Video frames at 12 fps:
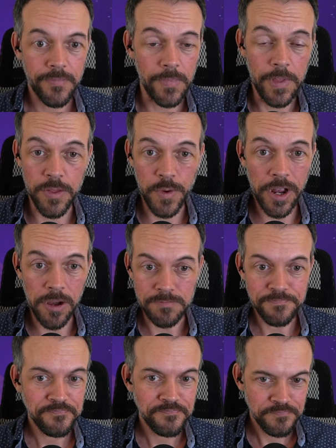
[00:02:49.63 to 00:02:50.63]
and there we go.
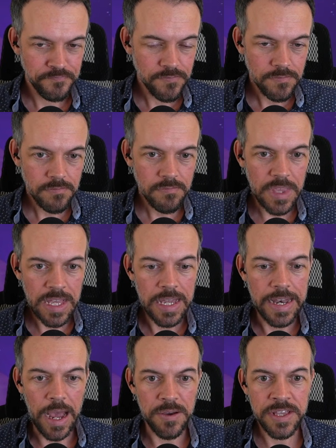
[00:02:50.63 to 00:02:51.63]

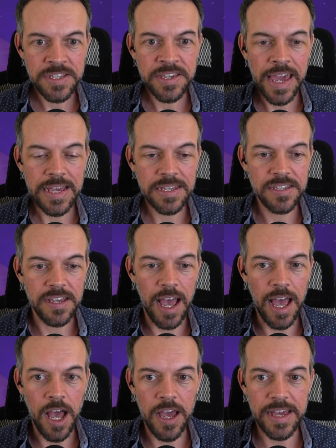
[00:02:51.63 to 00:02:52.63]
Now in this case,
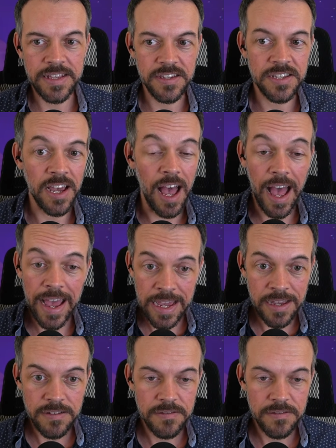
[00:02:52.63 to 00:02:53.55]
it's a tie.